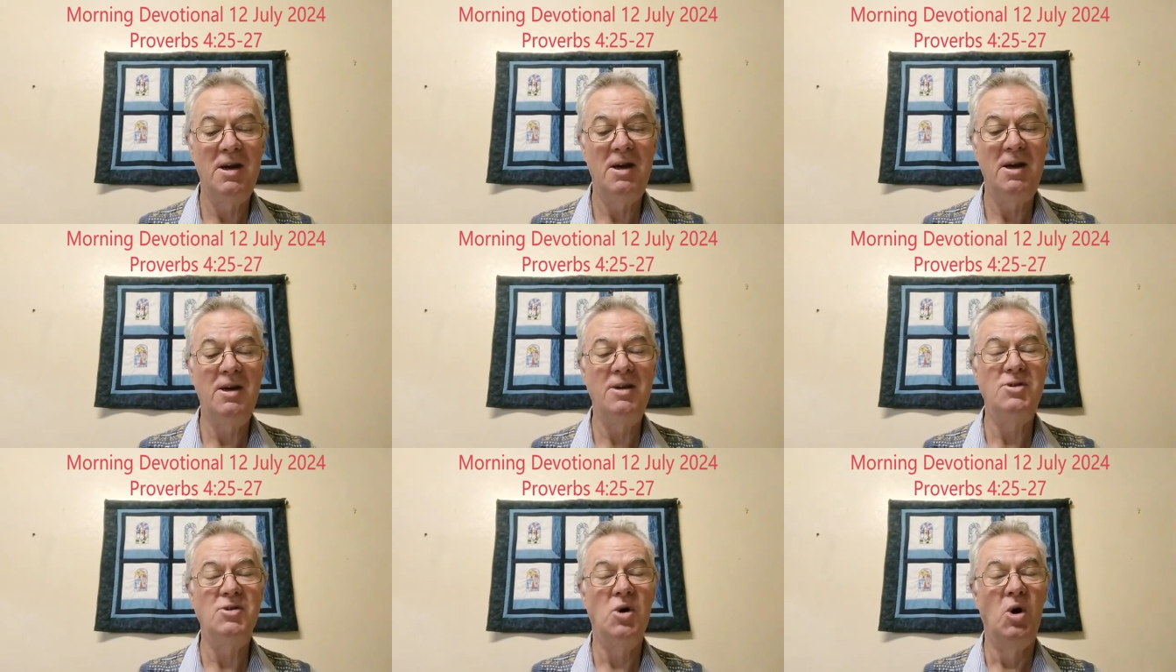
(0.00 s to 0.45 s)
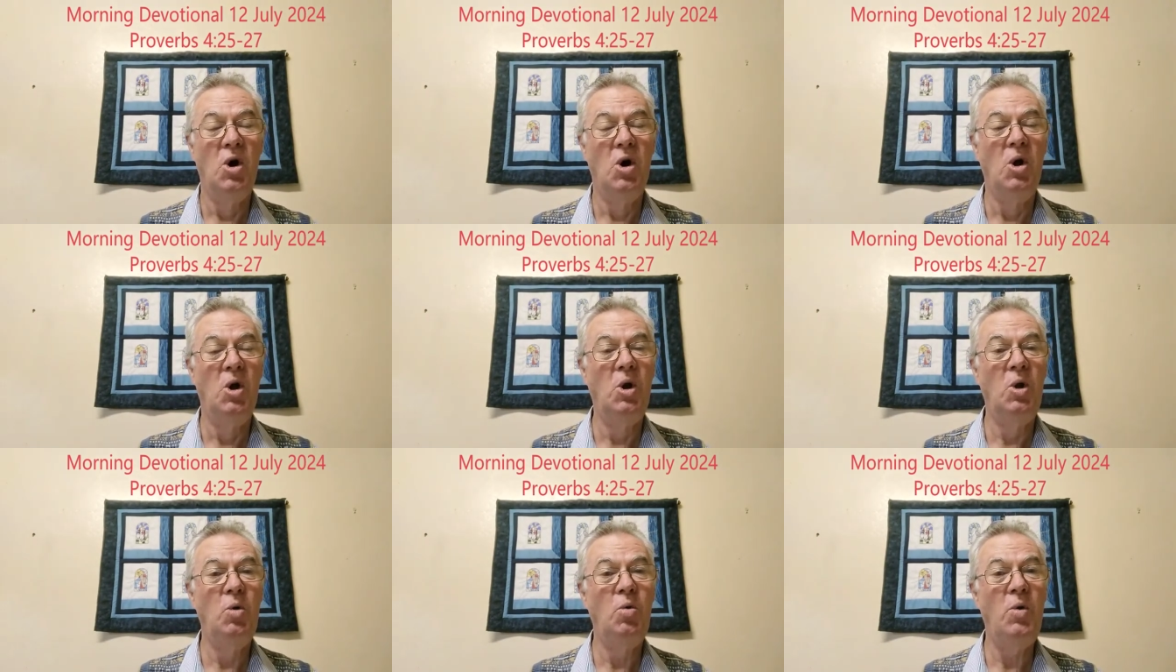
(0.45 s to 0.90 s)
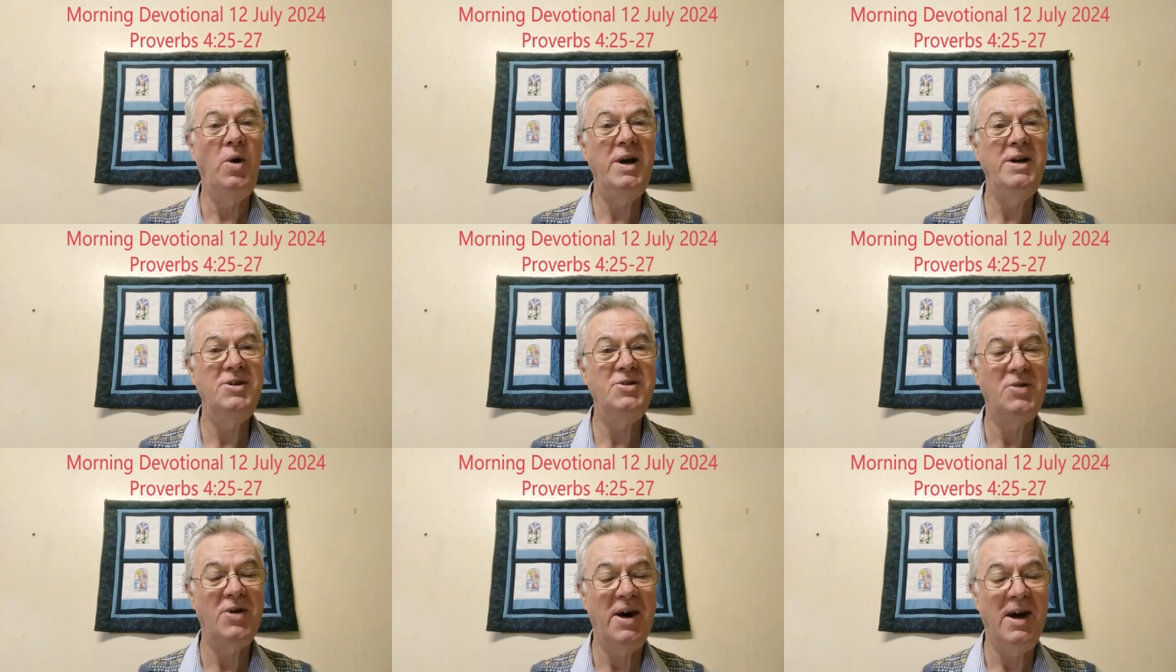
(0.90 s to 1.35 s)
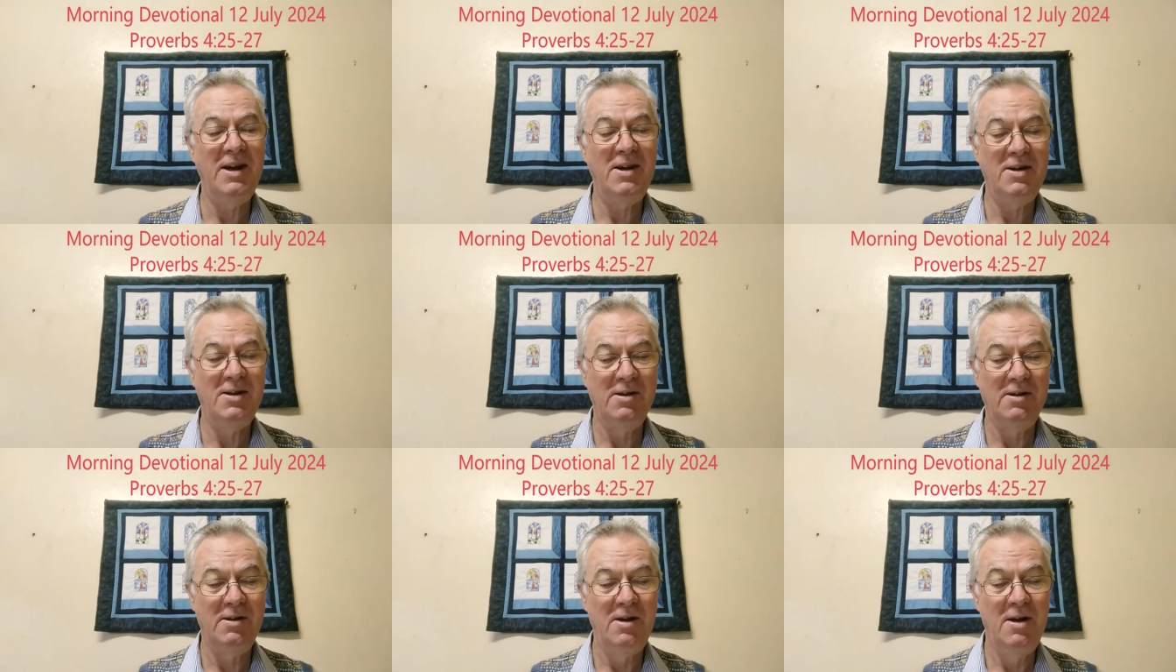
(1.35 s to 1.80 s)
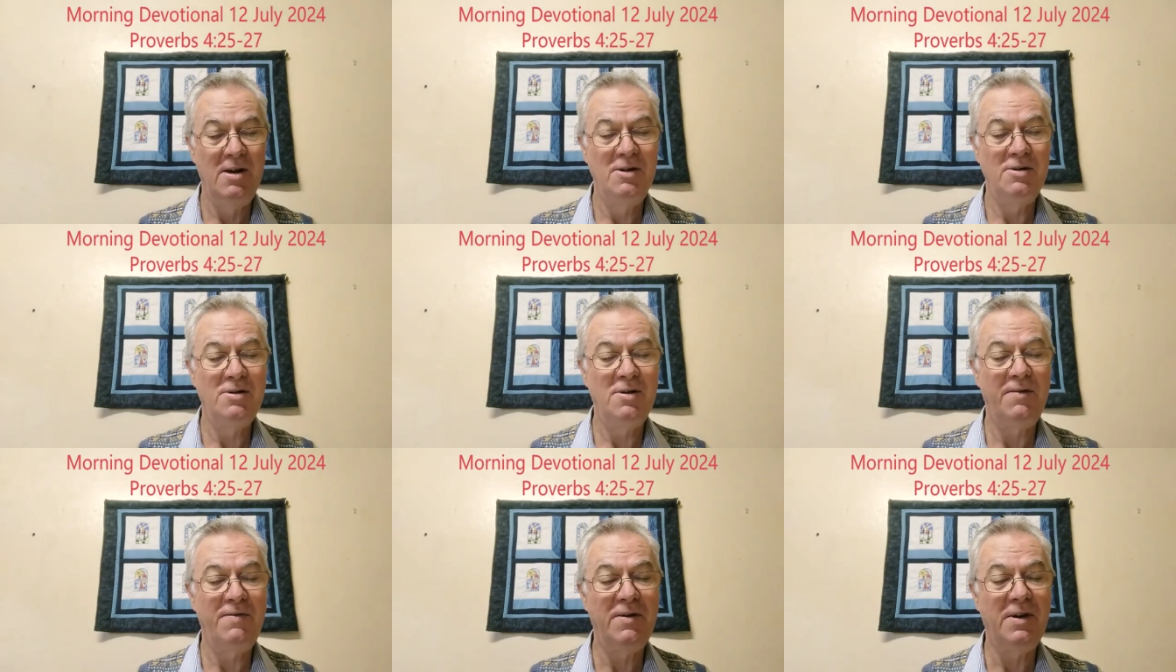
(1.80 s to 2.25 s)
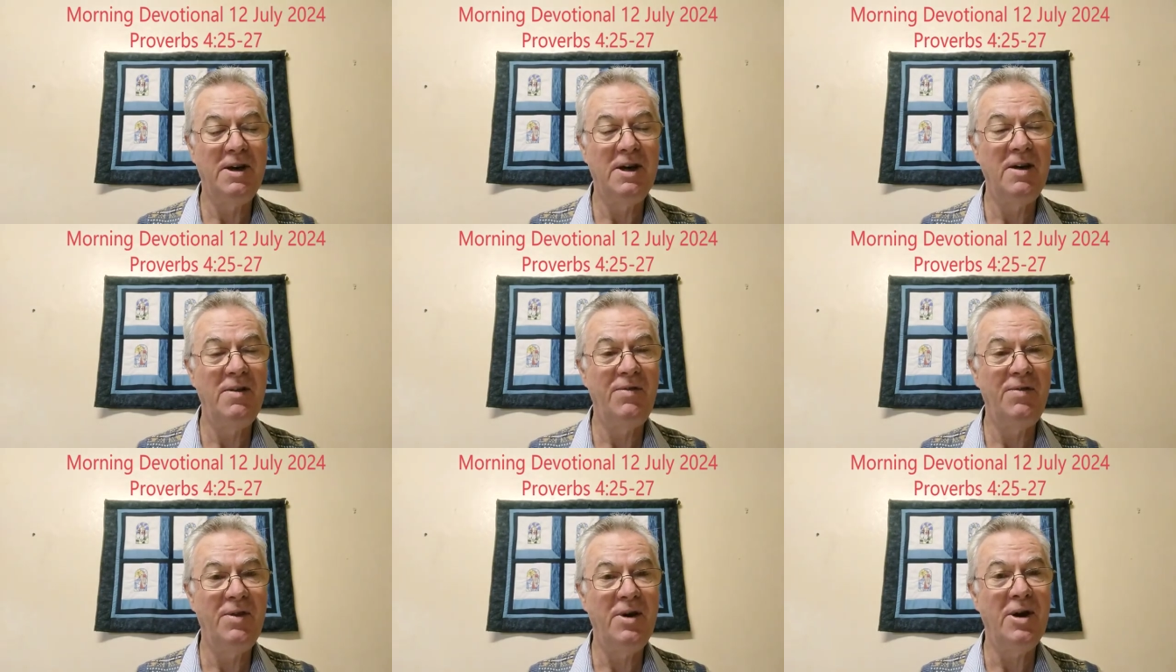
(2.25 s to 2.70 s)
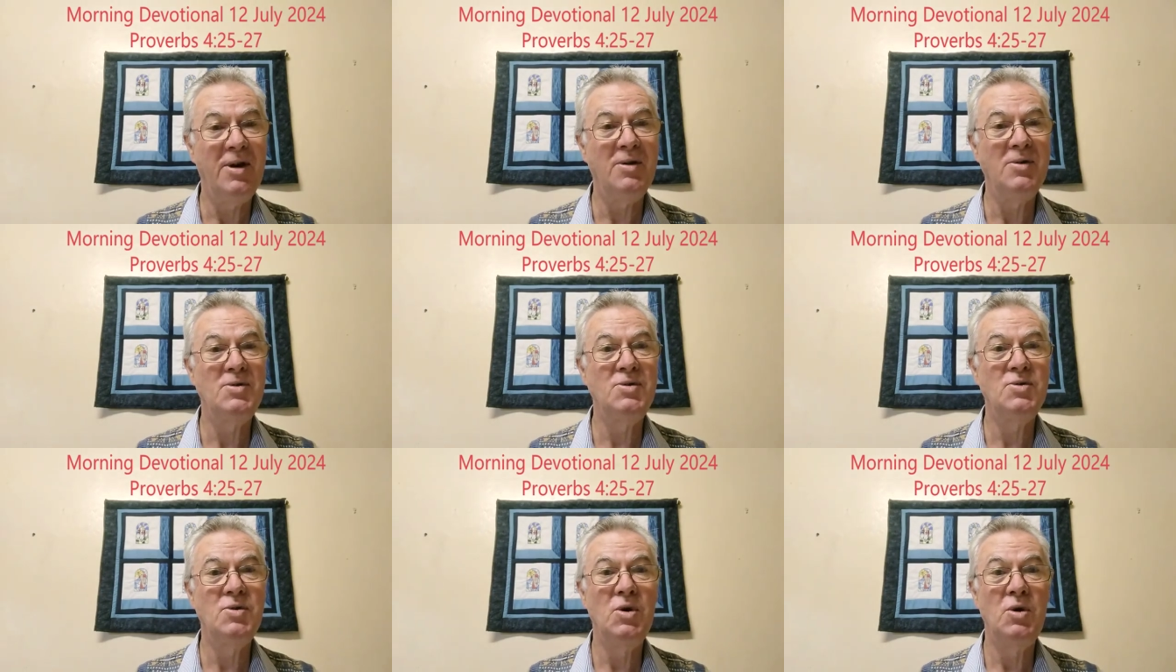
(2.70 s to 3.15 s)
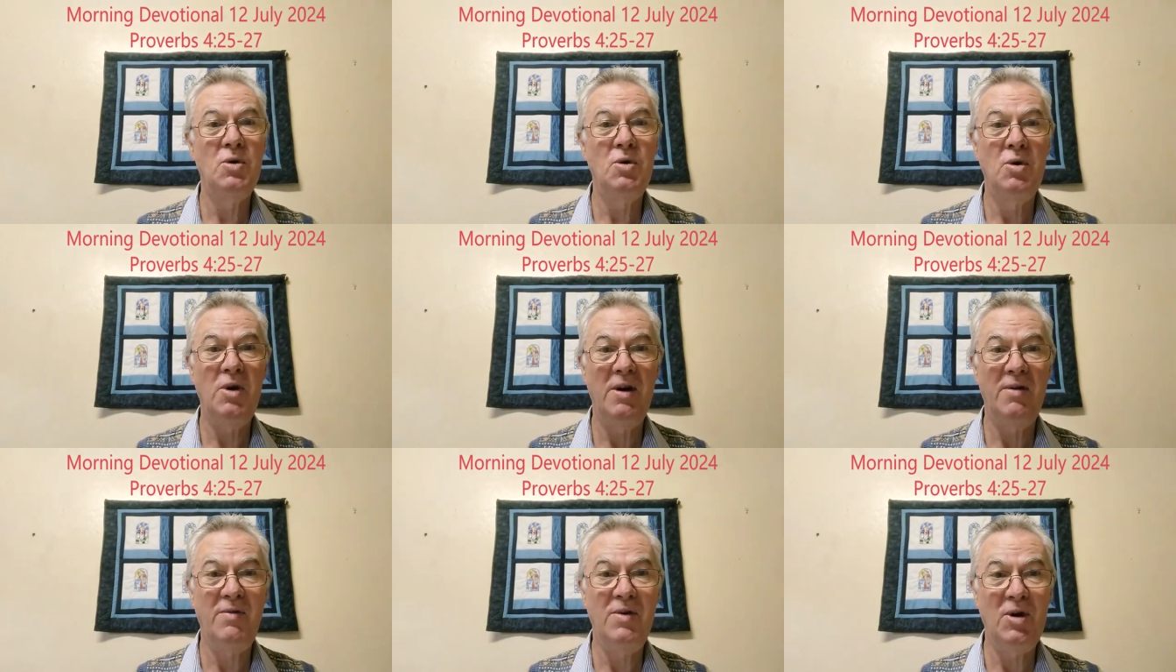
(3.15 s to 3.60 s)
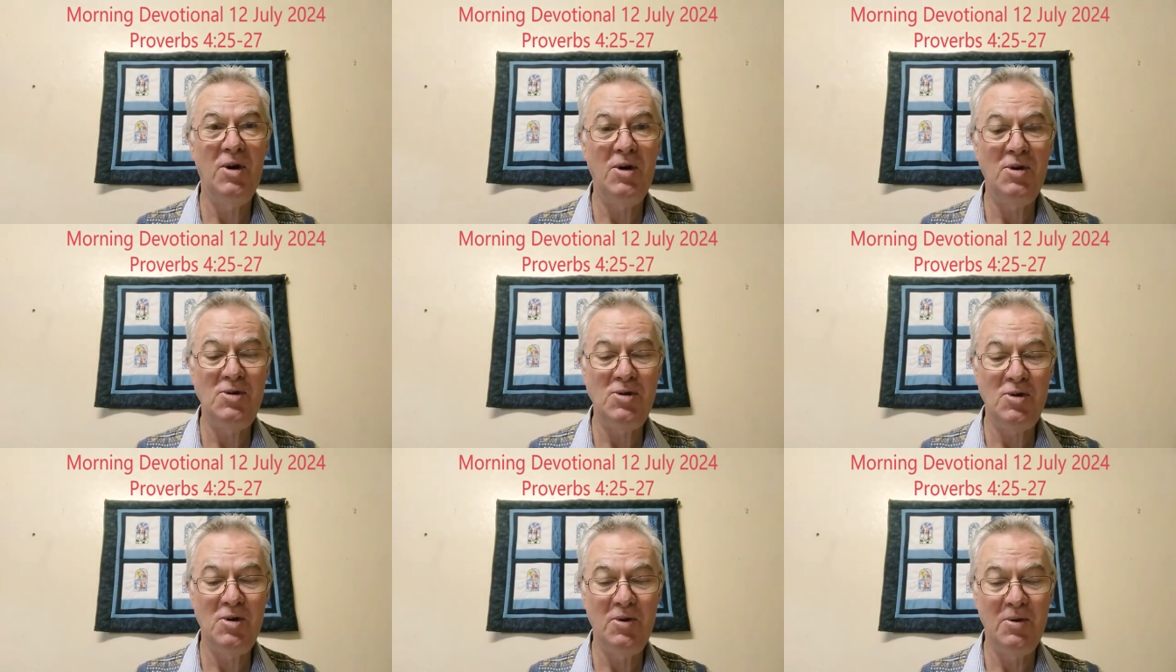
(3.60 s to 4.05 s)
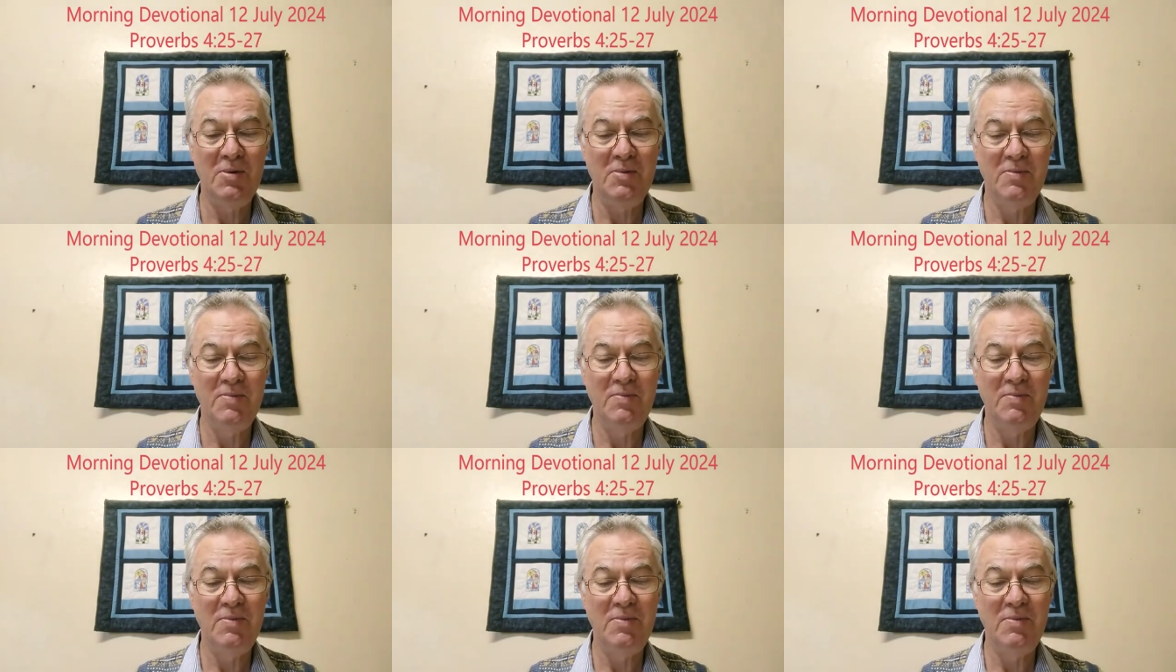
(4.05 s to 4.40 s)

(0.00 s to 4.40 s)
it's always right to forgive those who have hurt you.